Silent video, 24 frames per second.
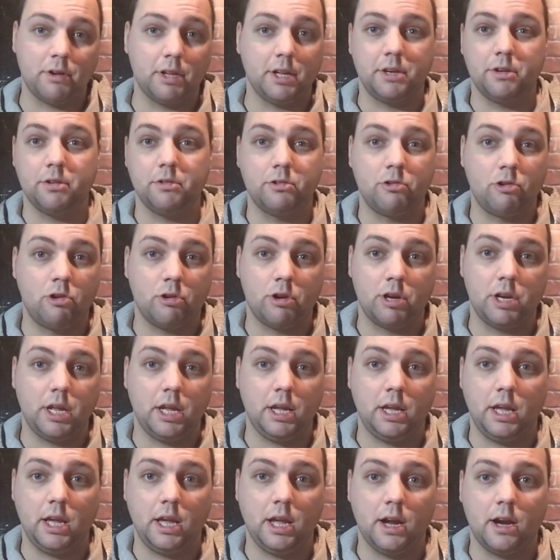really do
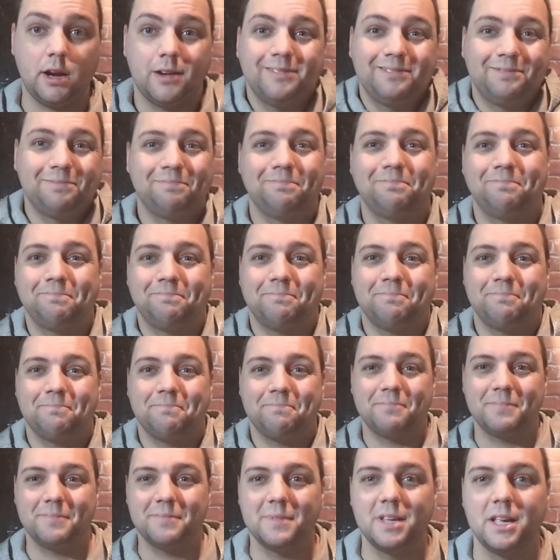critiquing here.
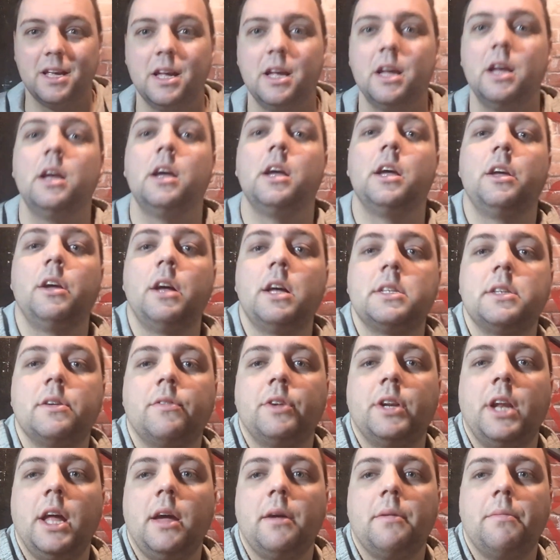You guys have a
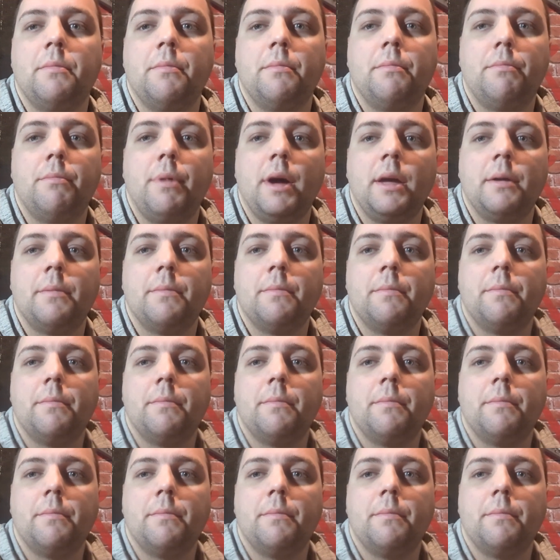good day. Bye.